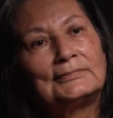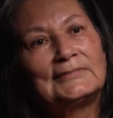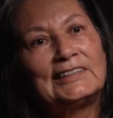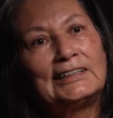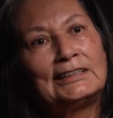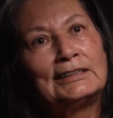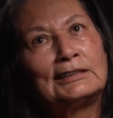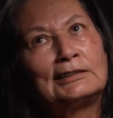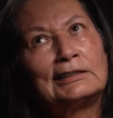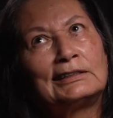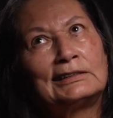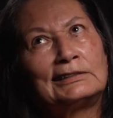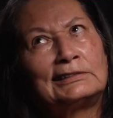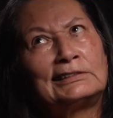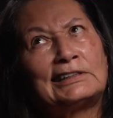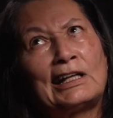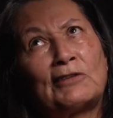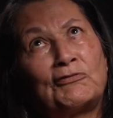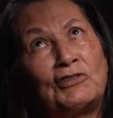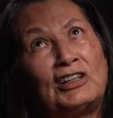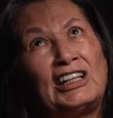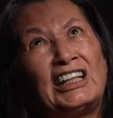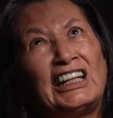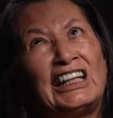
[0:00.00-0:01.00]
in
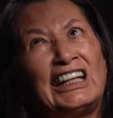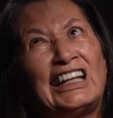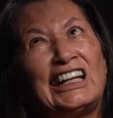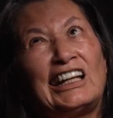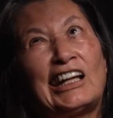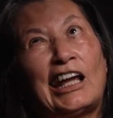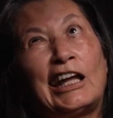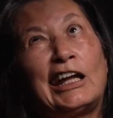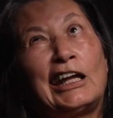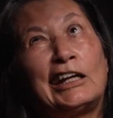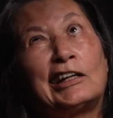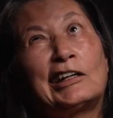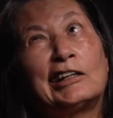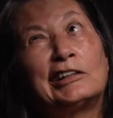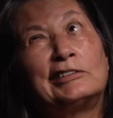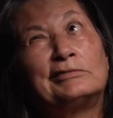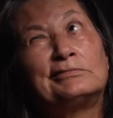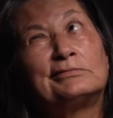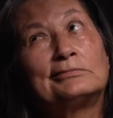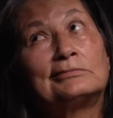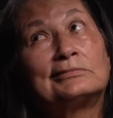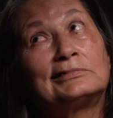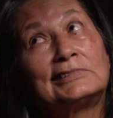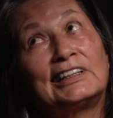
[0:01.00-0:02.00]
78,
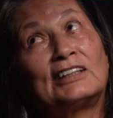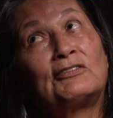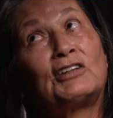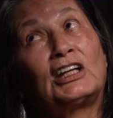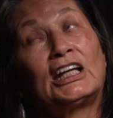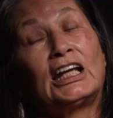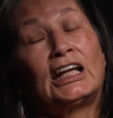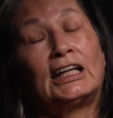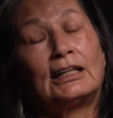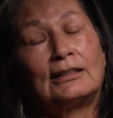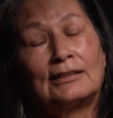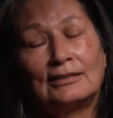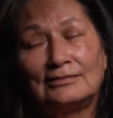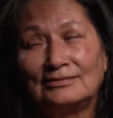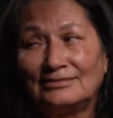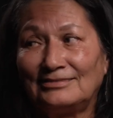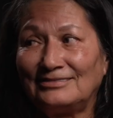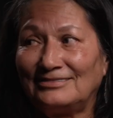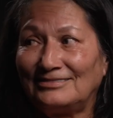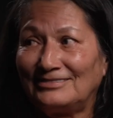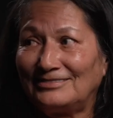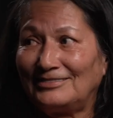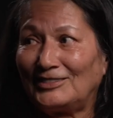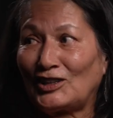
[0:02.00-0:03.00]

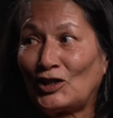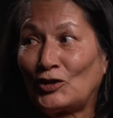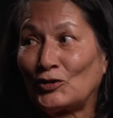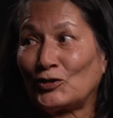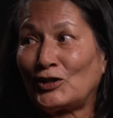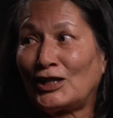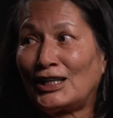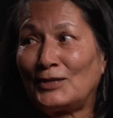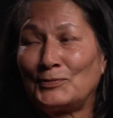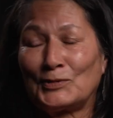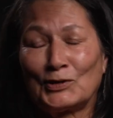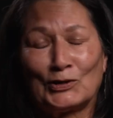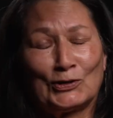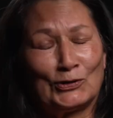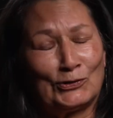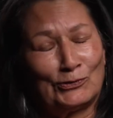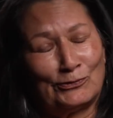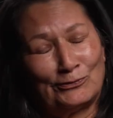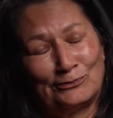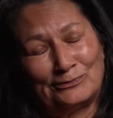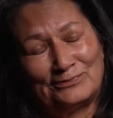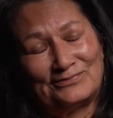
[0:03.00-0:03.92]
a long time ago.